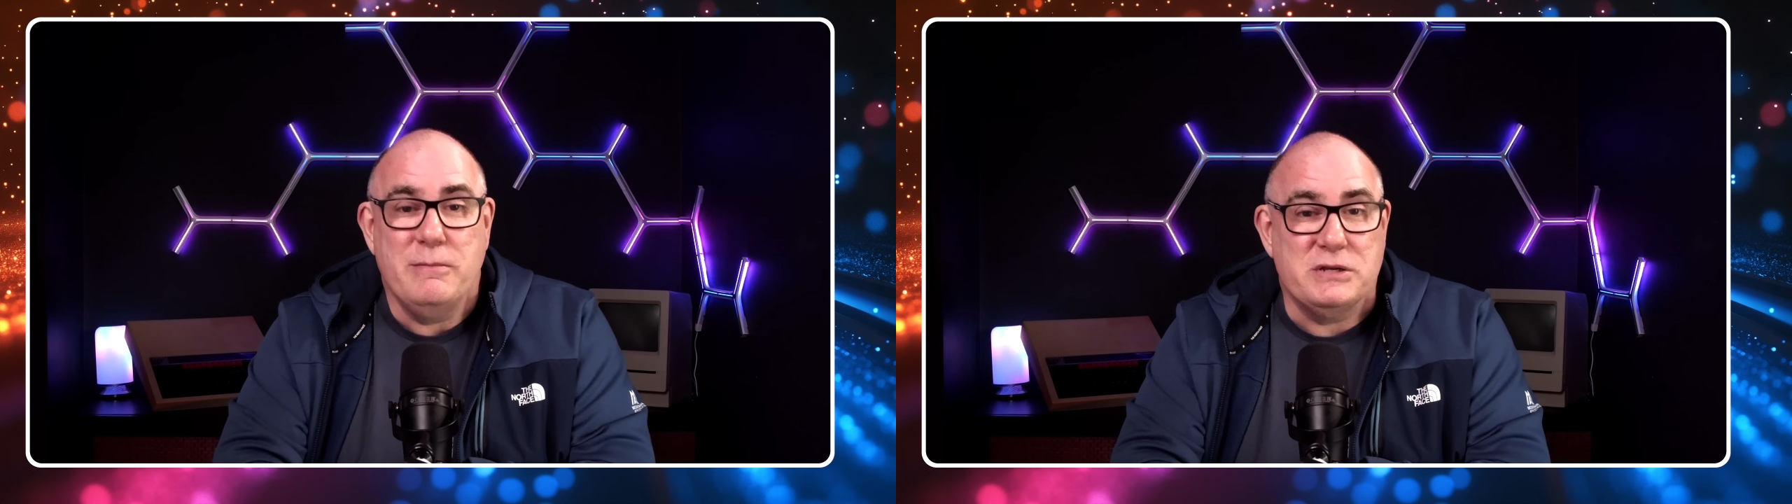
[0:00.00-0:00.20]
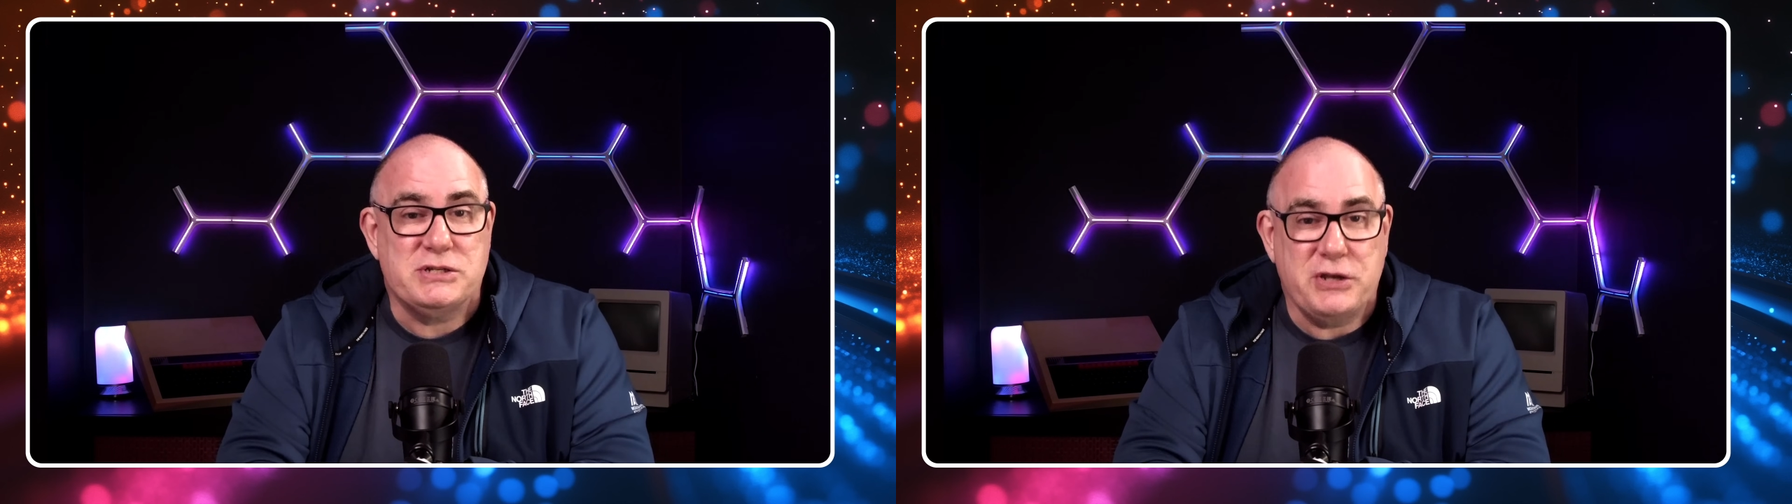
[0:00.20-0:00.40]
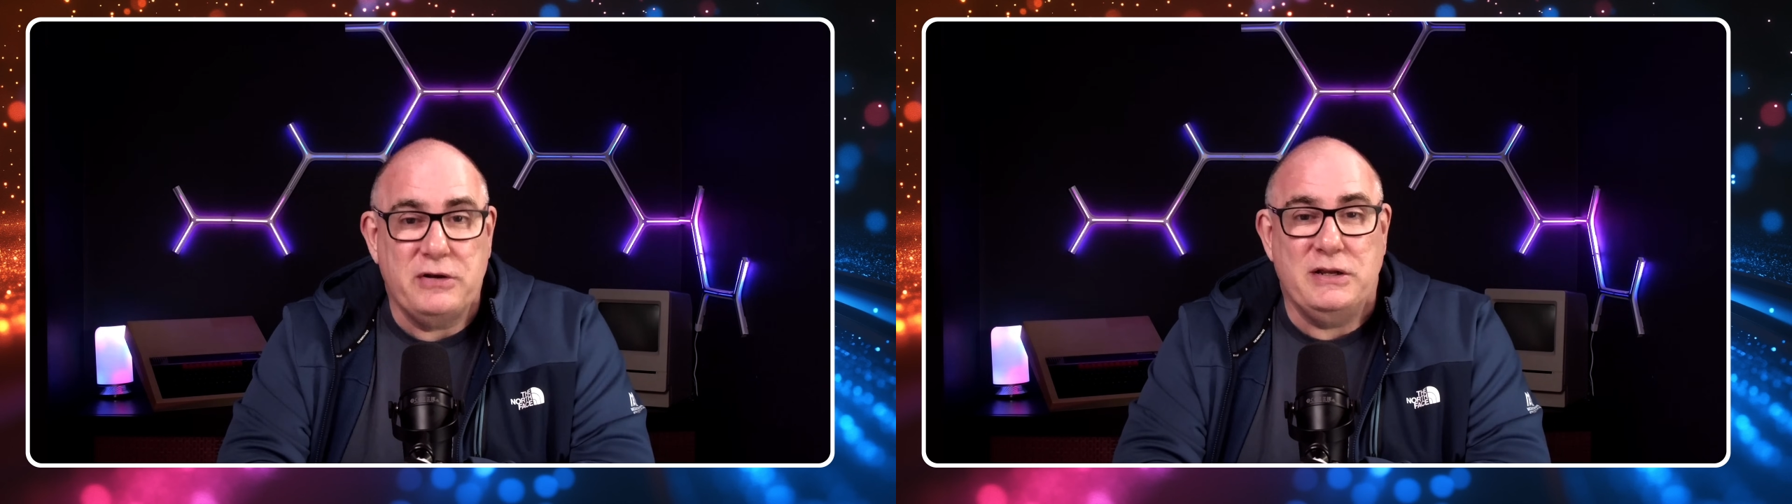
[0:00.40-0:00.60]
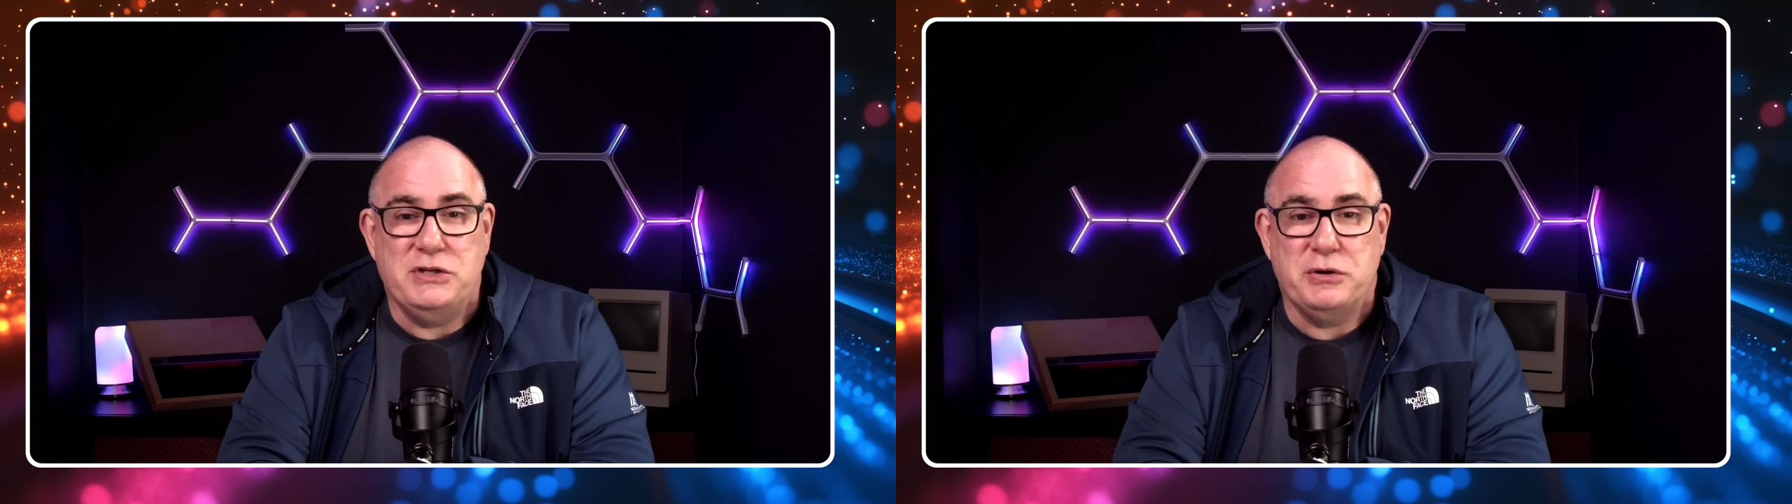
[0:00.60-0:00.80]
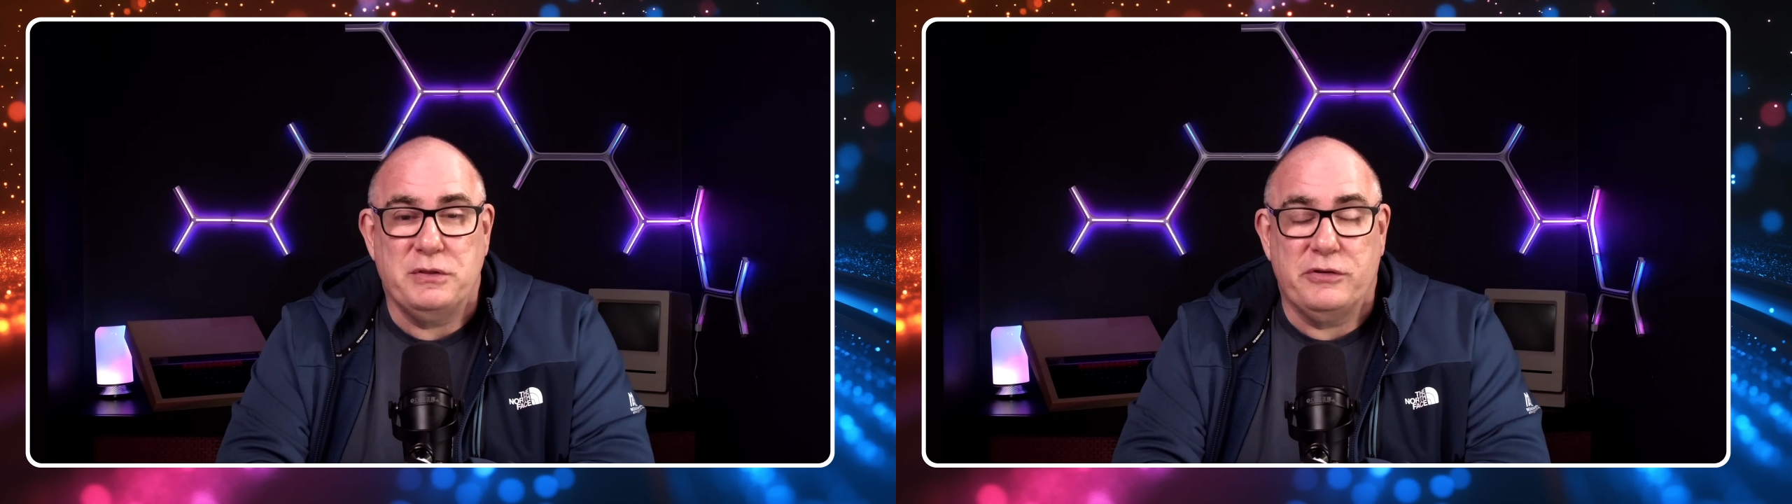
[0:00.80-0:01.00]
but certainly
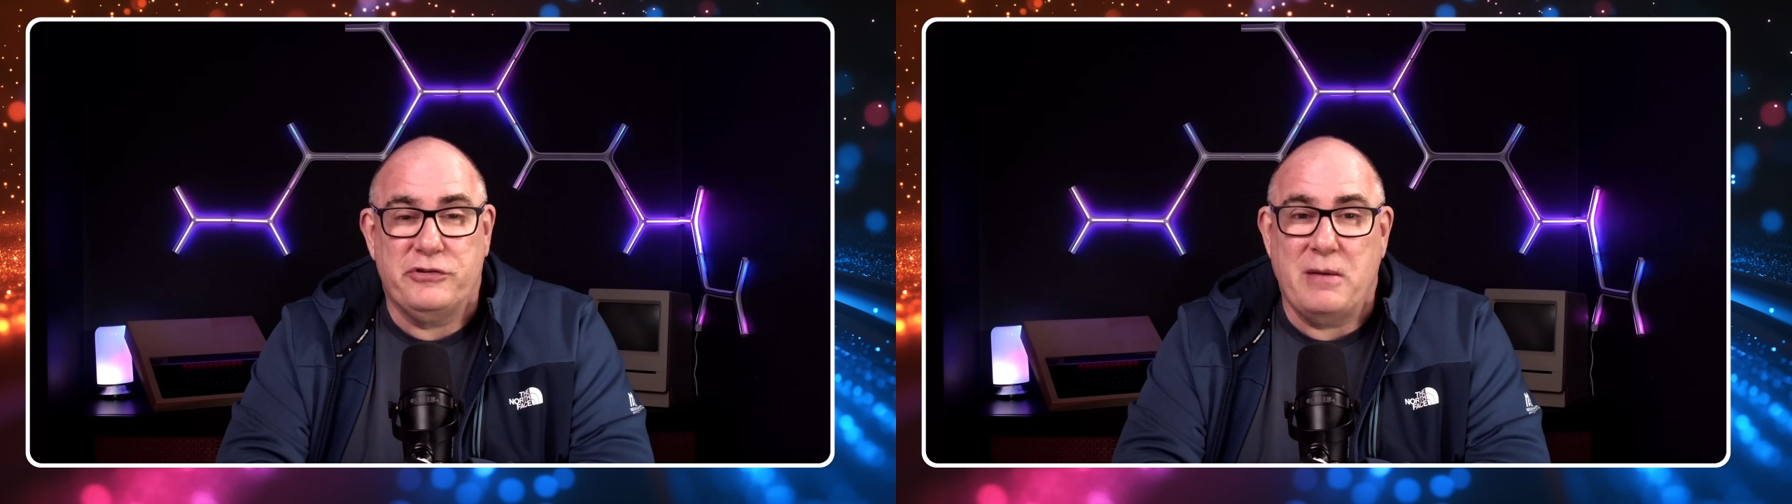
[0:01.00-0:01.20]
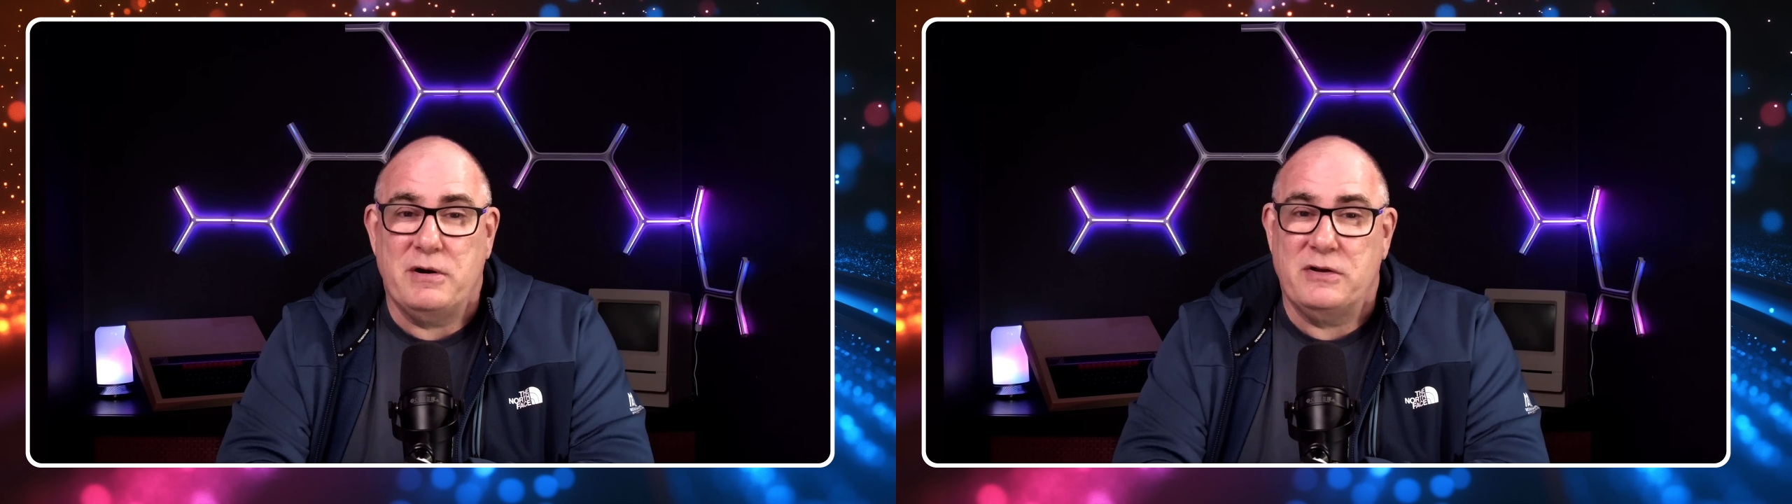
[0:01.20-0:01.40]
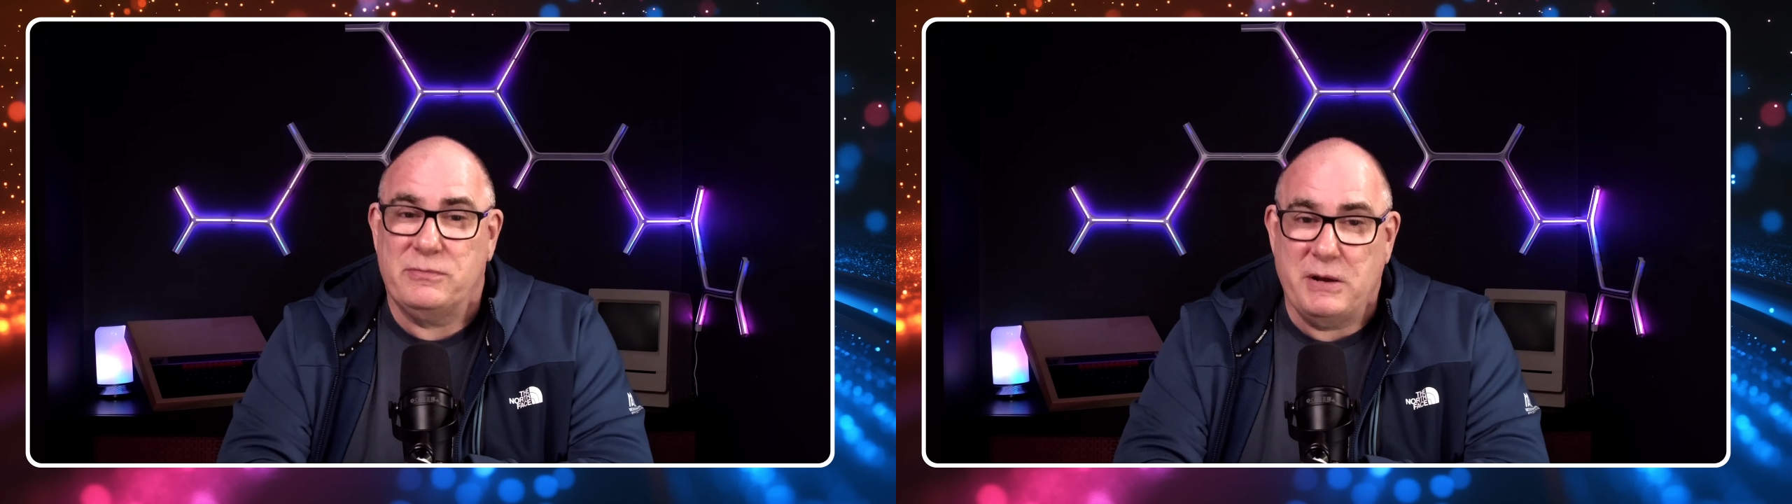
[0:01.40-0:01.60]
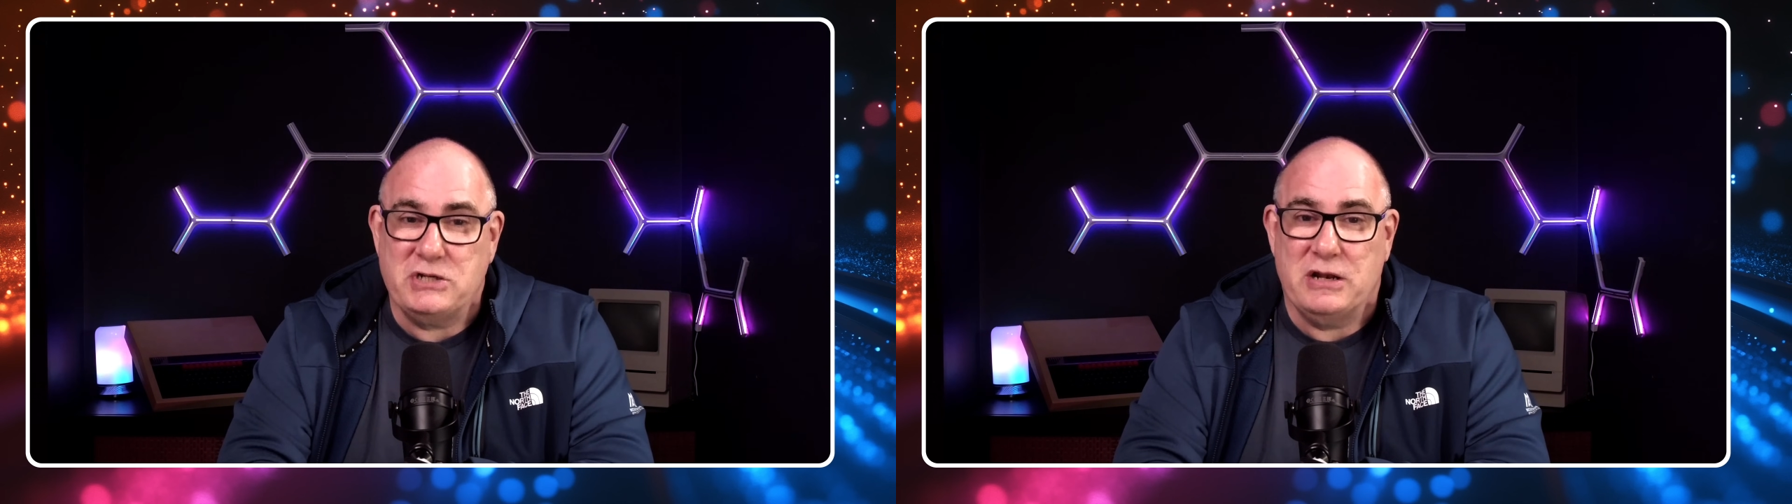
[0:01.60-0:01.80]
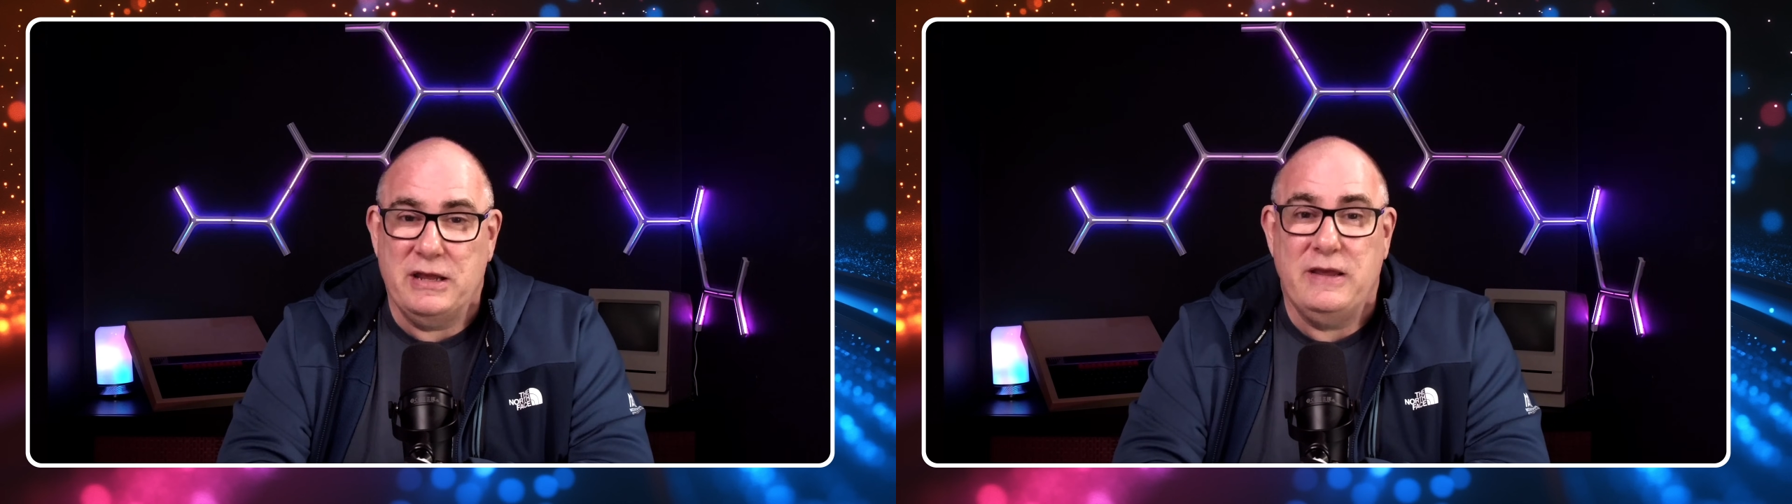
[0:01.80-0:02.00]
during the summer and
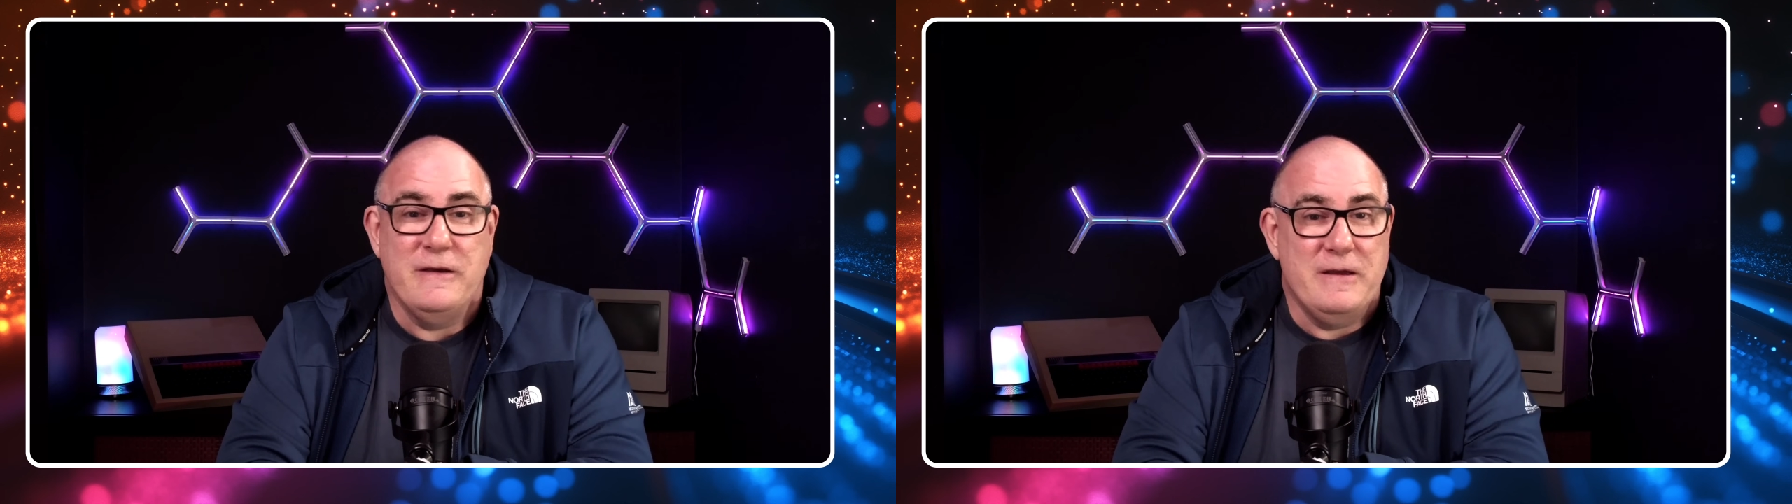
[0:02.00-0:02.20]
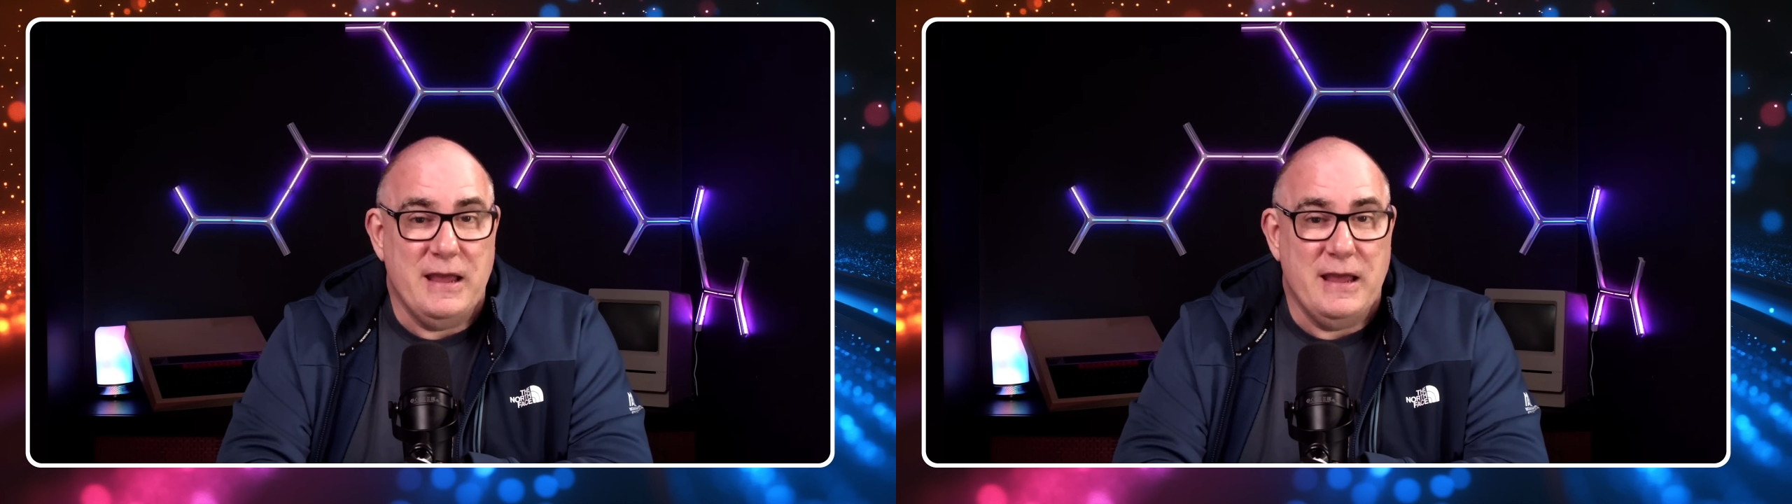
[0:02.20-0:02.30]
especially